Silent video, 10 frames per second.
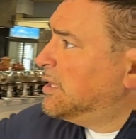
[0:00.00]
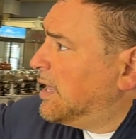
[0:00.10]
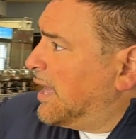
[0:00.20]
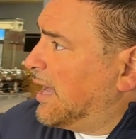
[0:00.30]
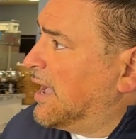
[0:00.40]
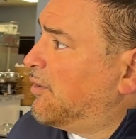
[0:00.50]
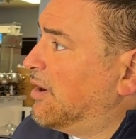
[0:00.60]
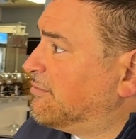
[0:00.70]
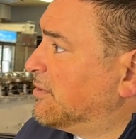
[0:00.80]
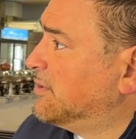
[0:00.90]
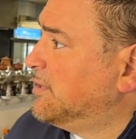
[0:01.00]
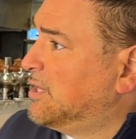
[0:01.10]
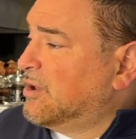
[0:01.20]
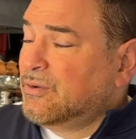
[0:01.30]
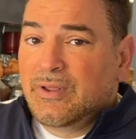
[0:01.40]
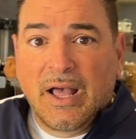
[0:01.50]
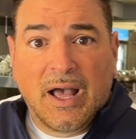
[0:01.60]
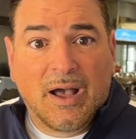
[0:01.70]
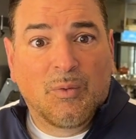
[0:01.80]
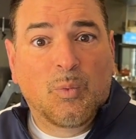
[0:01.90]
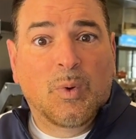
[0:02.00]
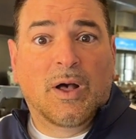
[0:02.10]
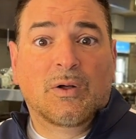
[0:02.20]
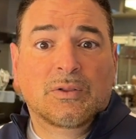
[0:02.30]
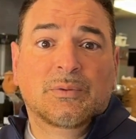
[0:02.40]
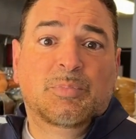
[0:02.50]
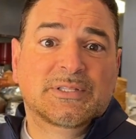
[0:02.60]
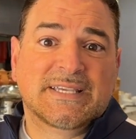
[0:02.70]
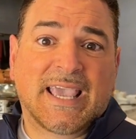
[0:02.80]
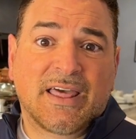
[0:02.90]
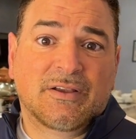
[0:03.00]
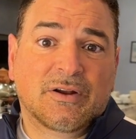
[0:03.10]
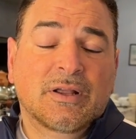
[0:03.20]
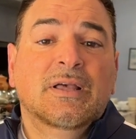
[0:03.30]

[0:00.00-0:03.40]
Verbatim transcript: uh, however, you know, uh, well put together.